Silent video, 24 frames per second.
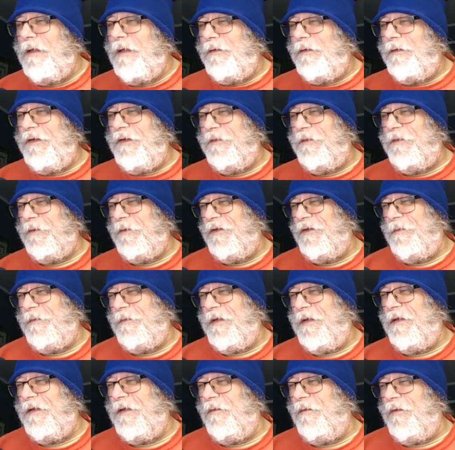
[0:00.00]
she's supposed to
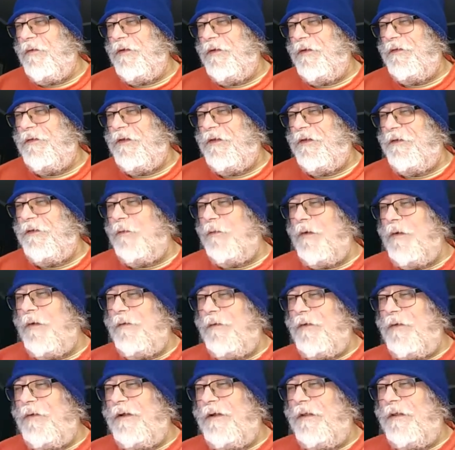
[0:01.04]
be. We're, she's the one
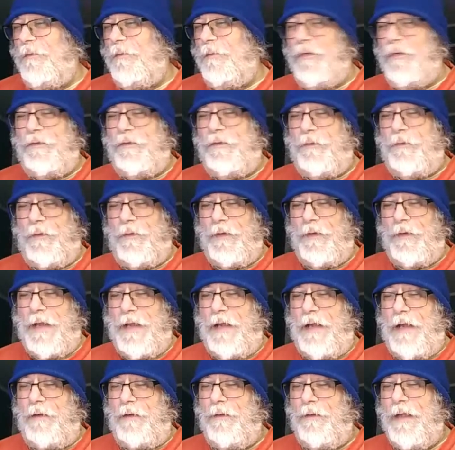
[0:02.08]
running the bookstore
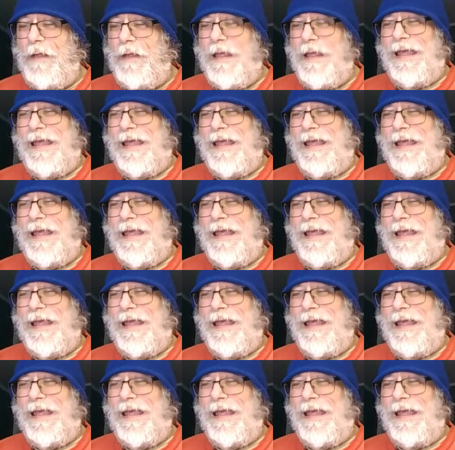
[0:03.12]
now,